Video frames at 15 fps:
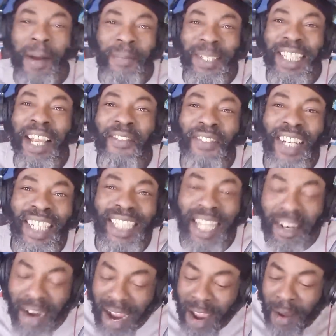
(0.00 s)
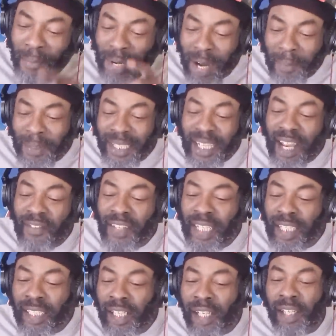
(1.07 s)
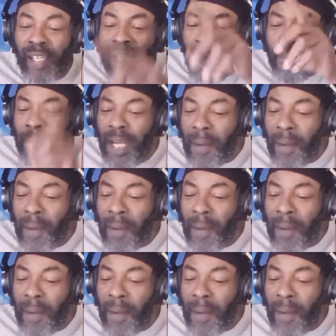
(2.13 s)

Big up yourself, Lecturer. Big up yourself, Lecturer.